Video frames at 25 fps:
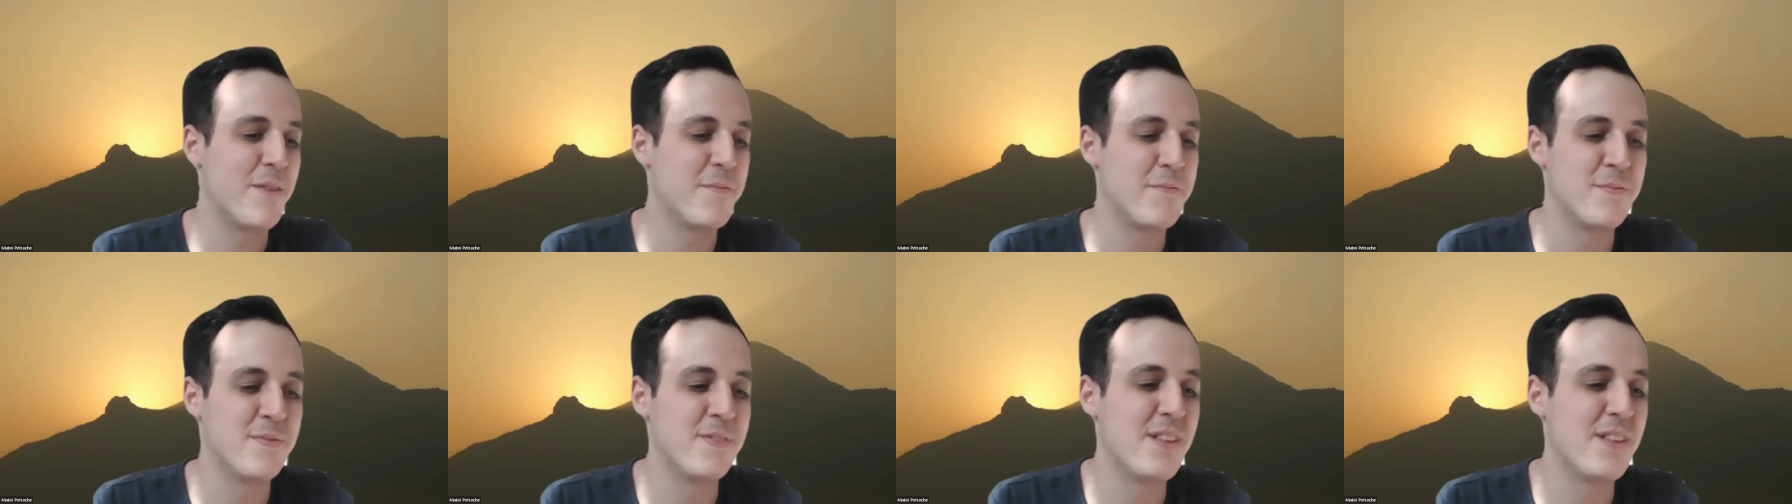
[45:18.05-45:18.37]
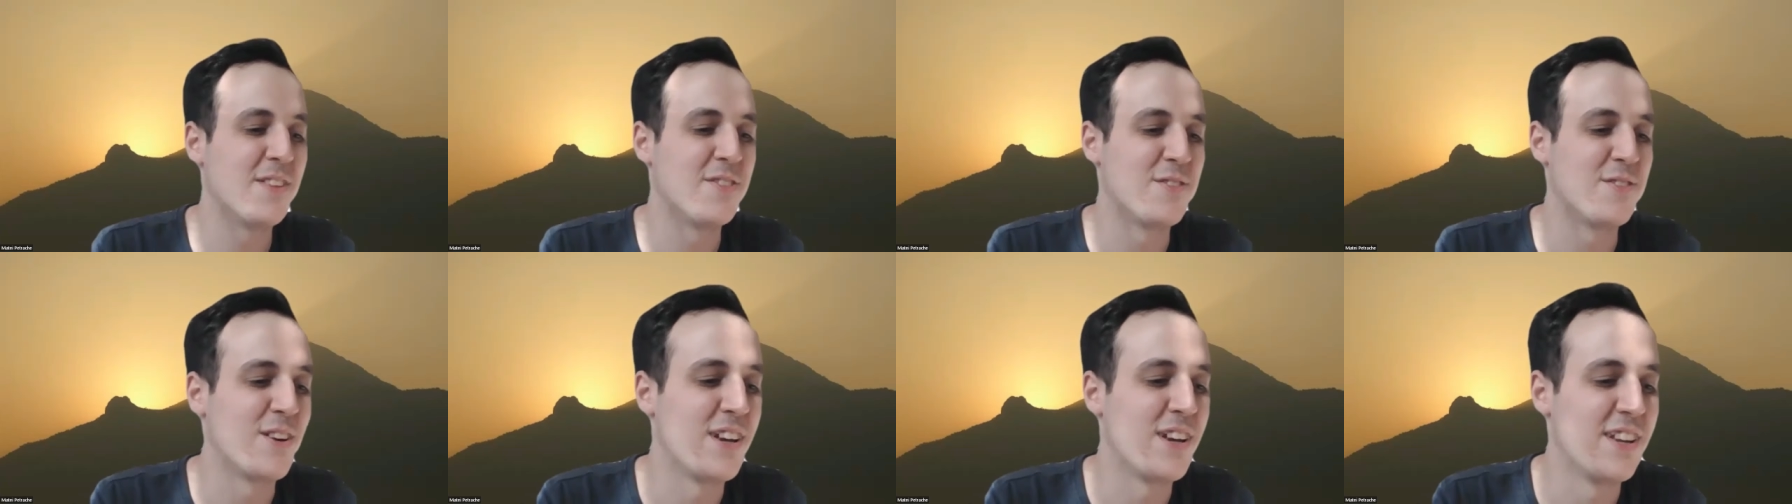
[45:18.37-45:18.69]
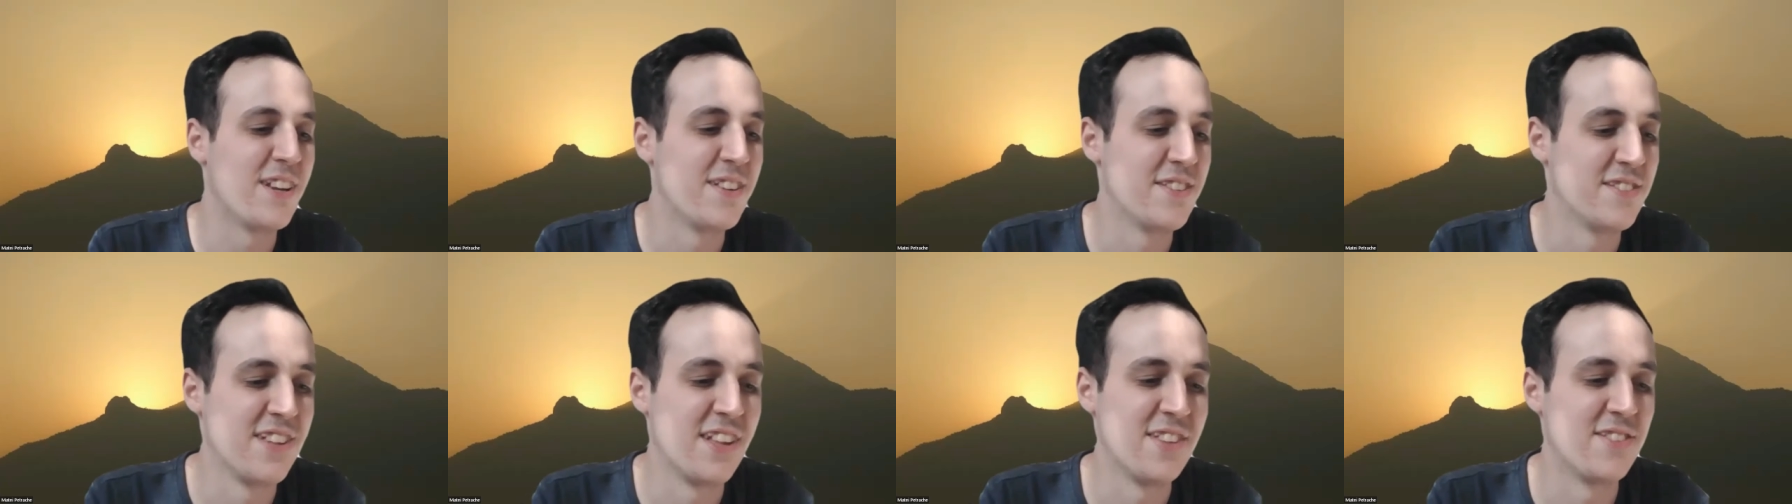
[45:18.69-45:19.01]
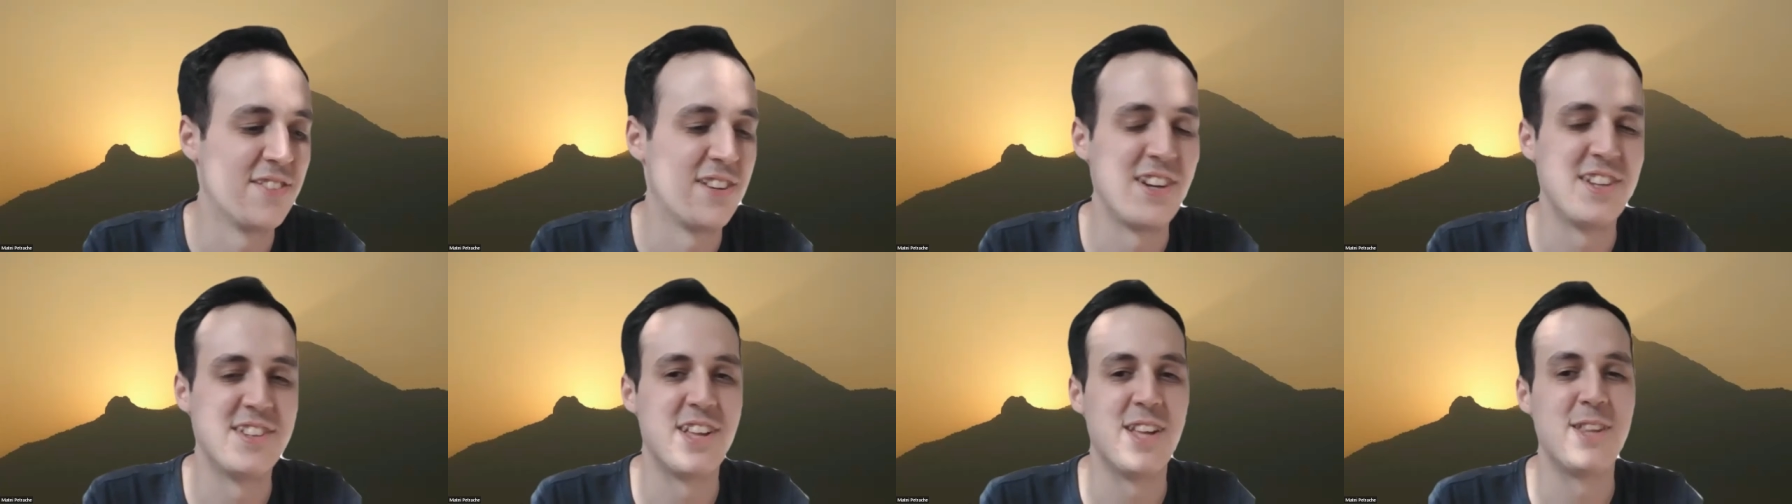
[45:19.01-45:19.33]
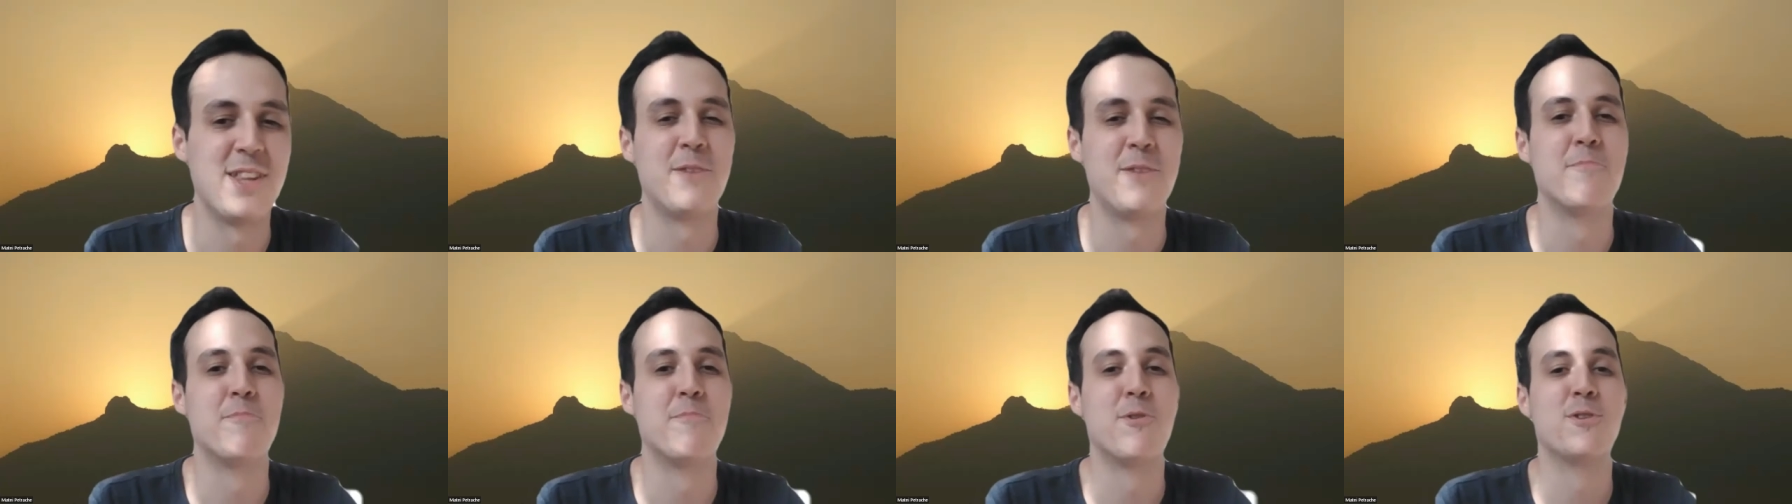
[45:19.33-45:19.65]
not really
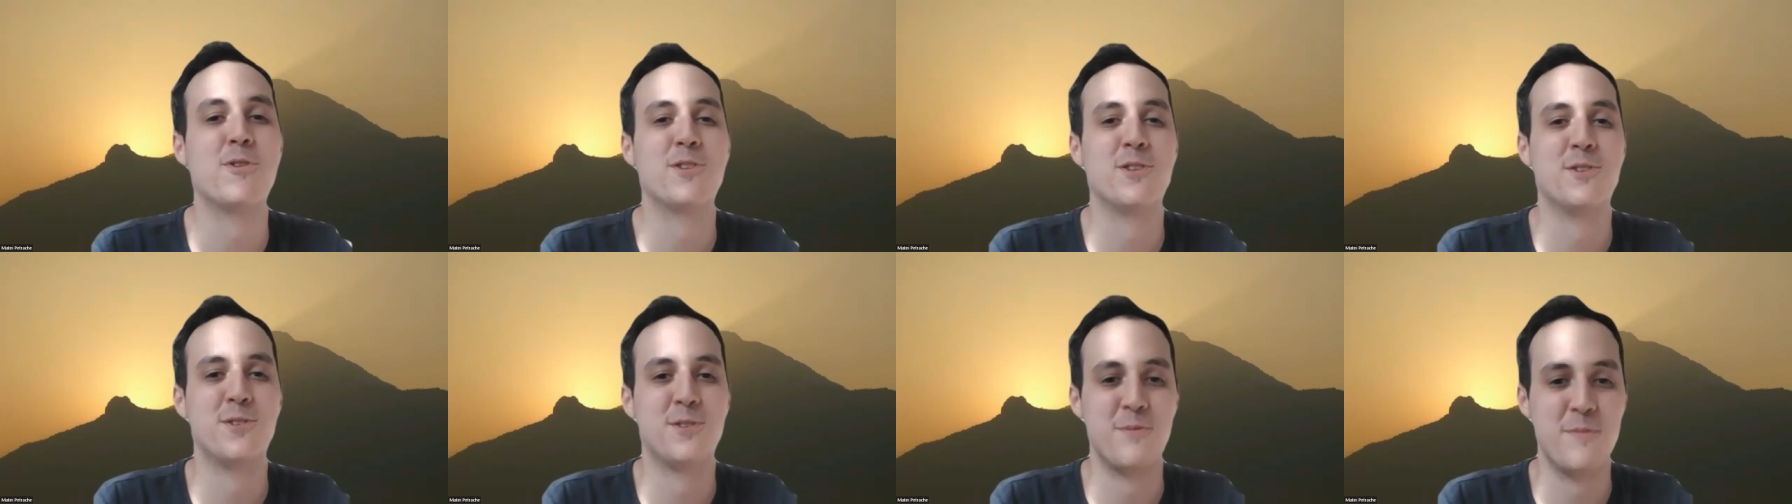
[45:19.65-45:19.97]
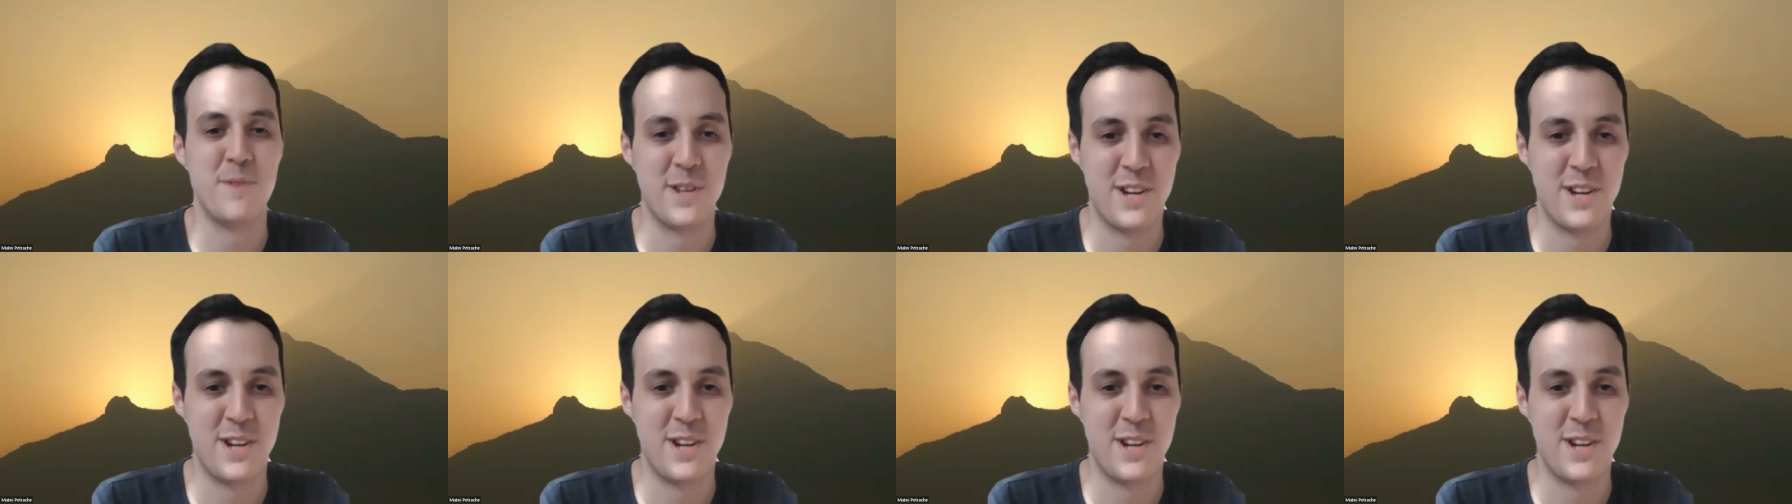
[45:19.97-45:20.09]
that important to